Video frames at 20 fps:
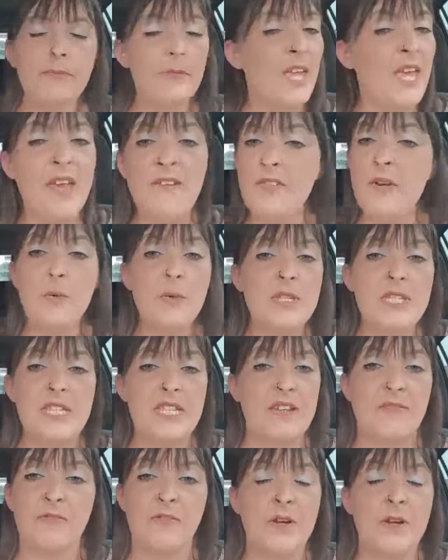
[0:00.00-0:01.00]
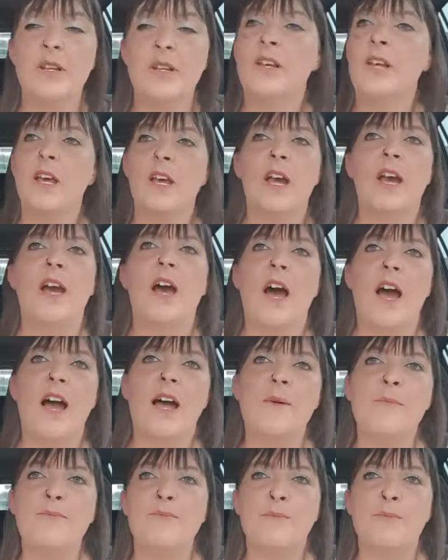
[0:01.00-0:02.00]
Everyone's different,
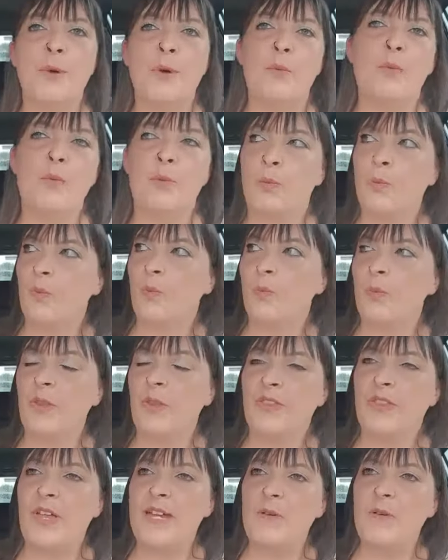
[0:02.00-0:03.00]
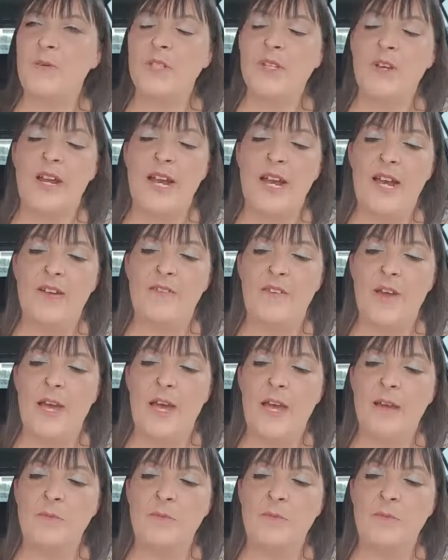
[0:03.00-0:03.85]
but they also have,